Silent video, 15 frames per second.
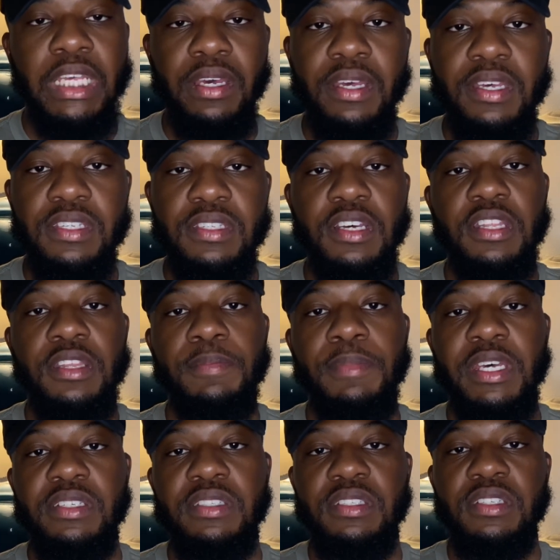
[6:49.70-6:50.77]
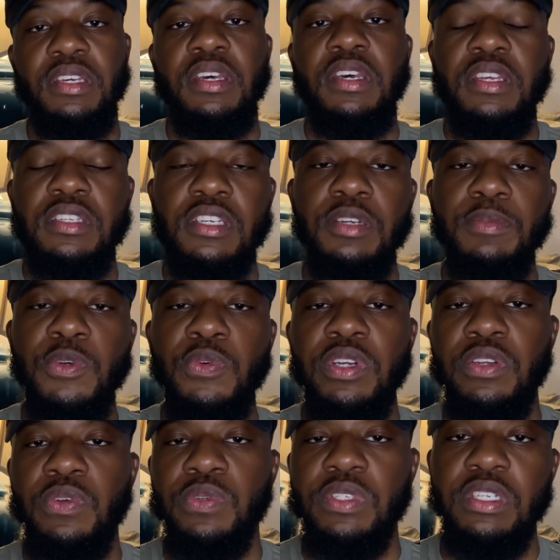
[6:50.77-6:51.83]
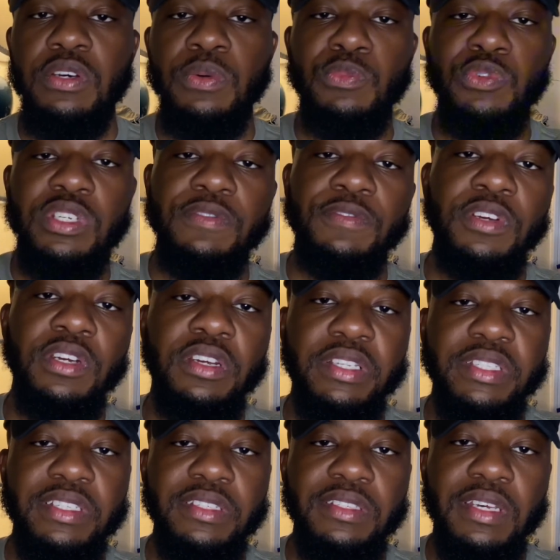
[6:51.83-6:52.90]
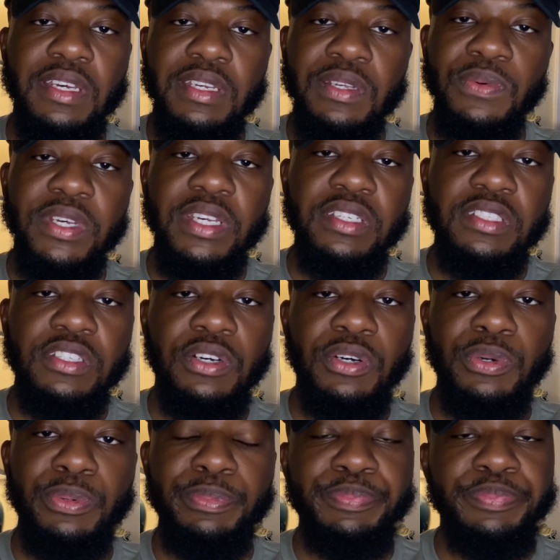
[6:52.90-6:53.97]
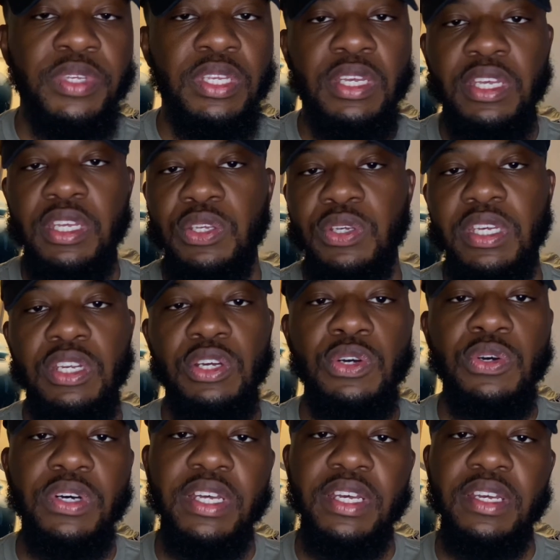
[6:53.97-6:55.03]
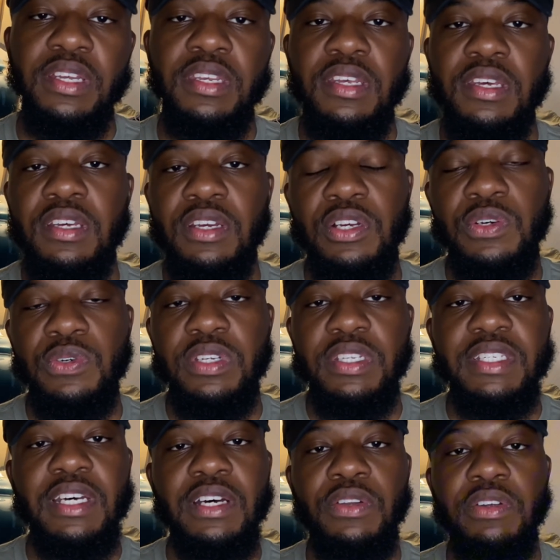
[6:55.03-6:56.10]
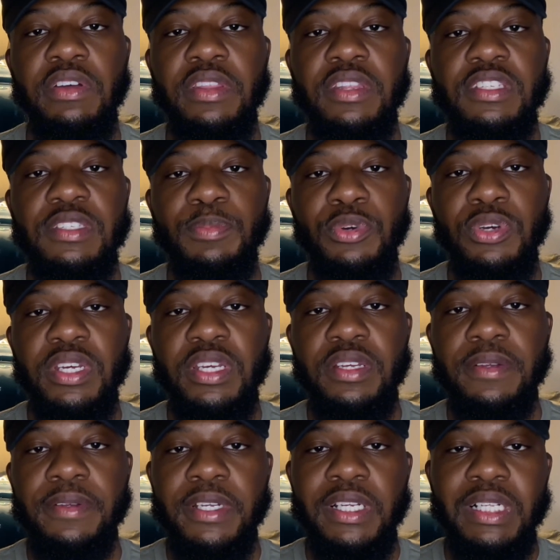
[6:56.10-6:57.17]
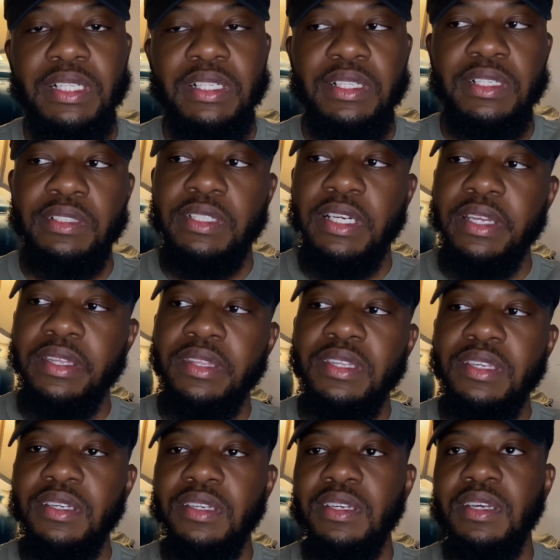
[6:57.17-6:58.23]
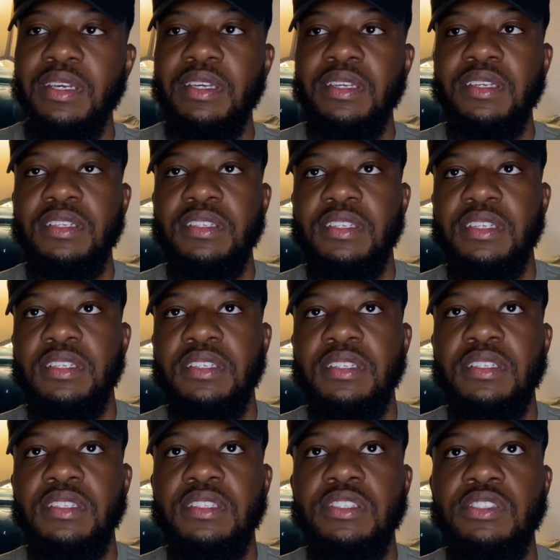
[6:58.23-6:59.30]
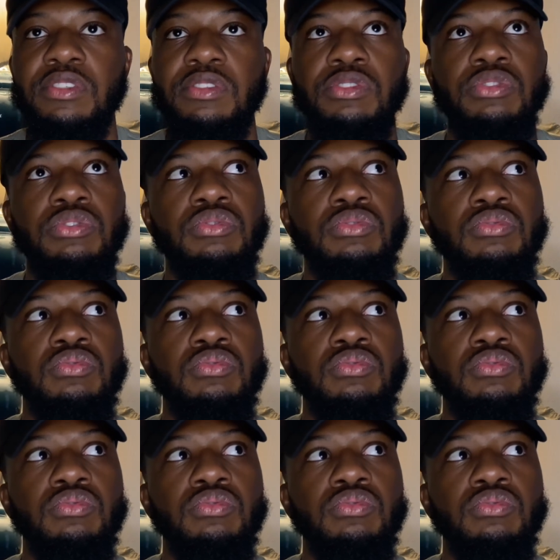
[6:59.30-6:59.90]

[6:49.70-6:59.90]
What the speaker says: is not the best. It's going to be one of those dumb reach fragrances anyway, so you can go ahead and go to town on the spray. I think it is